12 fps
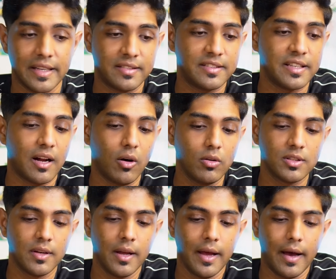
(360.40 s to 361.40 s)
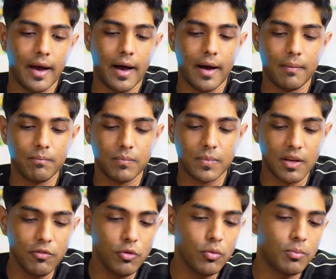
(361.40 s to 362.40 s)
test it out,
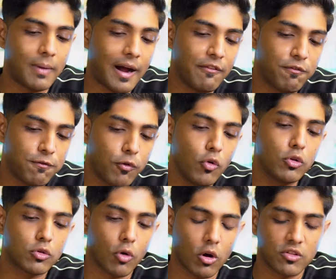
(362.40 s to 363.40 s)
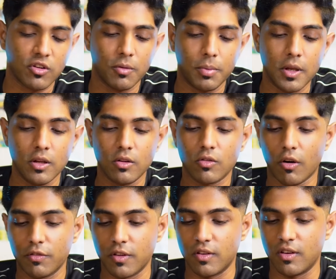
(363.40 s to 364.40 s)
give you my full thoughts and opinions
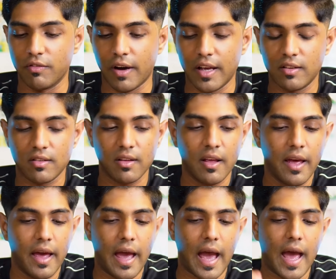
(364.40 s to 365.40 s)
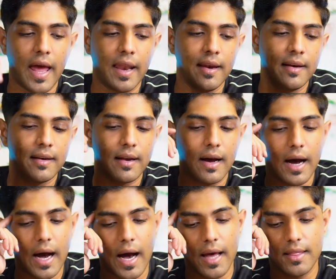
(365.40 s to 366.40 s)
of this device. And
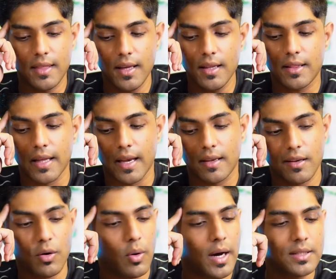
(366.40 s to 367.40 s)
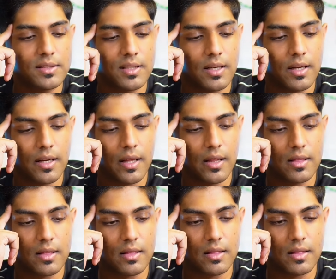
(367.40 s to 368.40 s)
I think that, you know what,
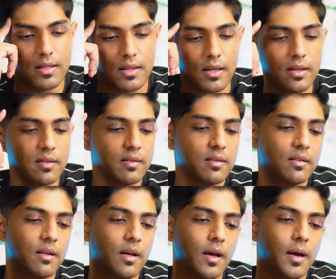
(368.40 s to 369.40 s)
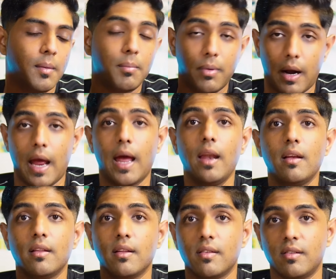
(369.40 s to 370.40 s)
this brand
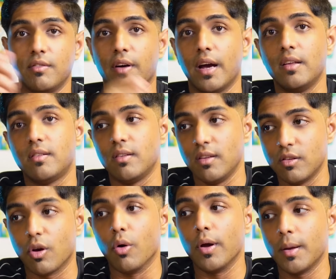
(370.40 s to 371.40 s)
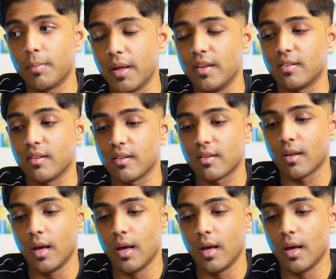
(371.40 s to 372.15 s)
and this device is going places.